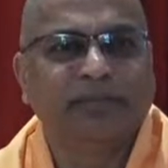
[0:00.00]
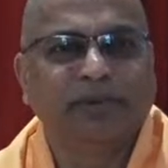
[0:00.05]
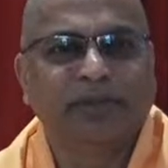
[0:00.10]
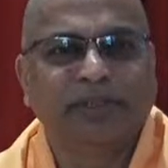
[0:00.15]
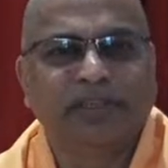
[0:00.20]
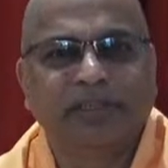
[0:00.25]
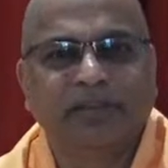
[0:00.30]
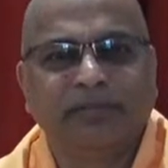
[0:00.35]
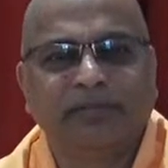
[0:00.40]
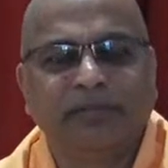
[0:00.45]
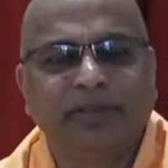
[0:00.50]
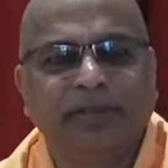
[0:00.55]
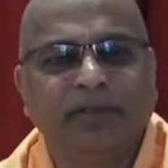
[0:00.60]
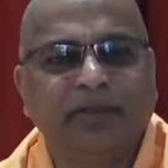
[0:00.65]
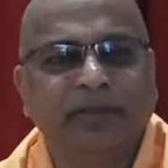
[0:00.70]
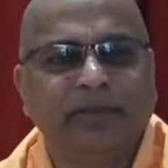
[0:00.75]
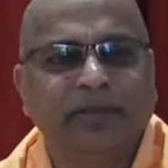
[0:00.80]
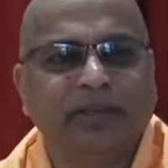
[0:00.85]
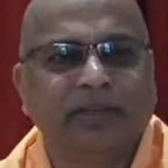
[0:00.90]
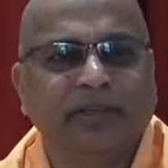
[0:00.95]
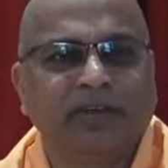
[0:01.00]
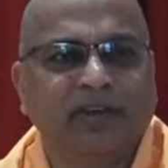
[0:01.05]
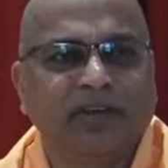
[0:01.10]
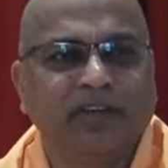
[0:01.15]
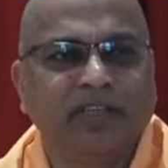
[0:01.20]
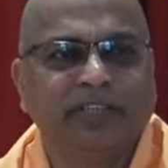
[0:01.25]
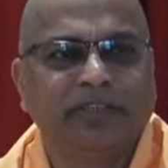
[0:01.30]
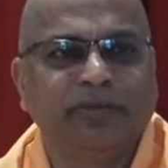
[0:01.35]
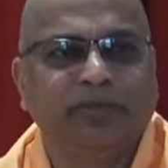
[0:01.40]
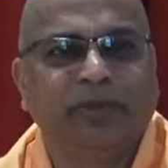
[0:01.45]
body, beyond the
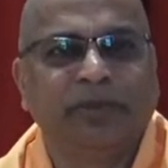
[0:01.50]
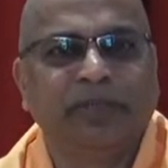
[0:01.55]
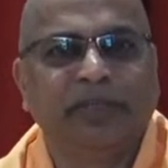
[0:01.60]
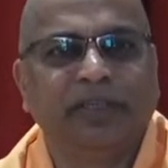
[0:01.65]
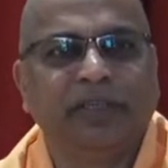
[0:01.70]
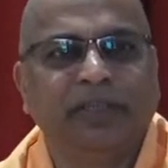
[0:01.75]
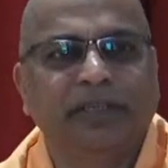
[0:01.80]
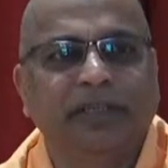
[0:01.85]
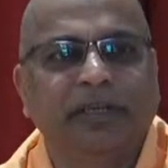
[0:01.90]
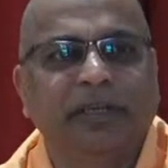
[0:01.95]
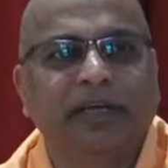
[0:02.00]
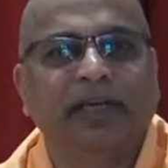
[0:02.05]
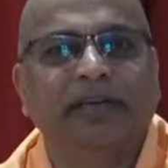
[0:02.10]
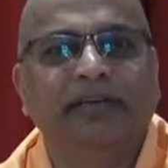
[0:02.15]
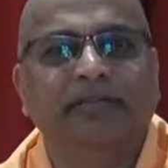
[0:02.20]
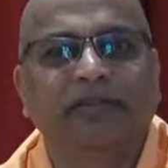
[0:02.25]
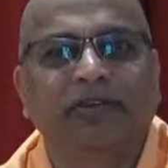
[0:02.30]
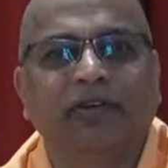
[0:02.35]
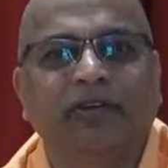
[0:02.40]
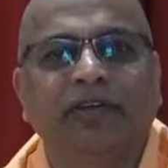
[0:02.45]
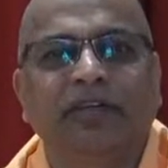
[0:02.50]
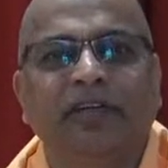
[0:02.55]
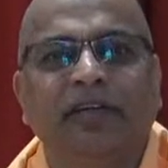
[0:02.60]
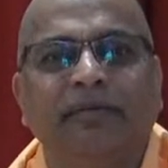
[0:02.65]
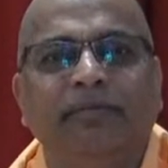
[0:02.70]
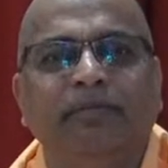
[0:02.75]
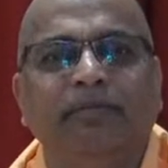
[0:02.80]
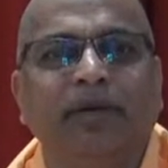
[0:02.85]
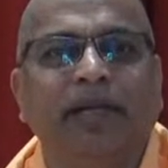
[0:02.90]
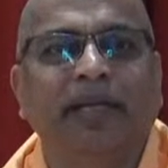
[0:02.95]
knowledge body, and
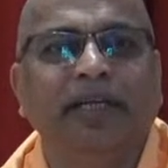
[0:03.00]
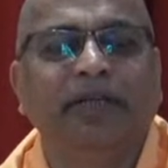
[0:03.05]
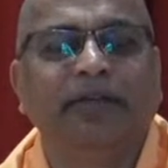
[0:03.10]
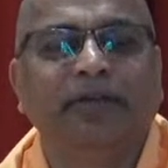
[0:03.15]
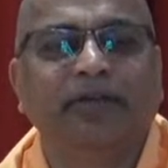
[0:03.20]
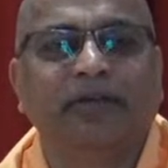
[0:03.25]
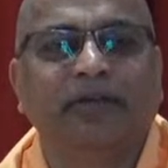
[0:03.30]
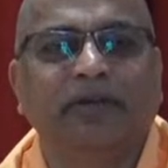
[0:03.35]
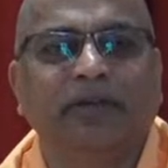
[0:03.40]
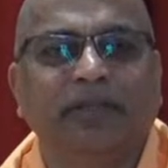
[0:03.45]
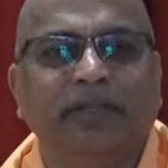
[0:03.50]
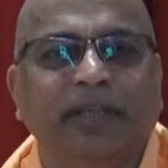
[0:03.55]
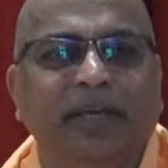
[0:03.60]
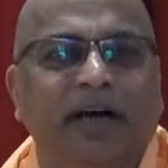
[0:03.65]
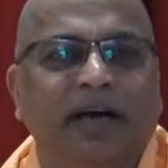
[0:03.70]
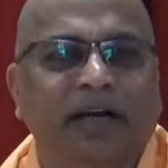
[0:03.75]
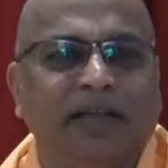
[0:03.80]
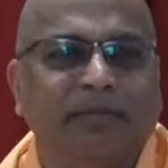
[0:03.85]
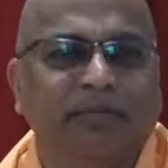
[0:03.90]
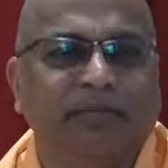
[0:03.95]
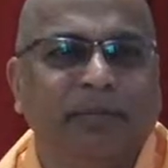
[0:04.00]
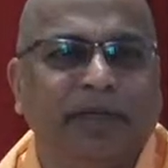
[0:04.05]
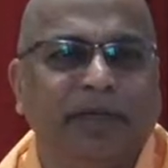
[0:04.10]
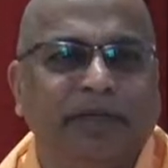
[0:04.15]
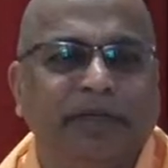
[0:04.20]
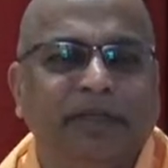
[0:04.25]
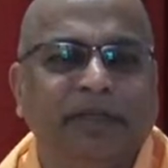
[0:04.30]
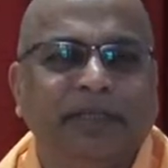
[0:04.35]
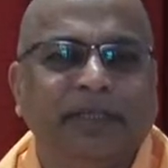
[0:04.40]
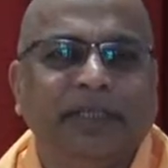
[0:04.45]
contemplate on the
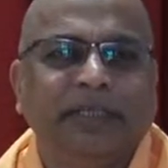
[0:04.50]
Atman,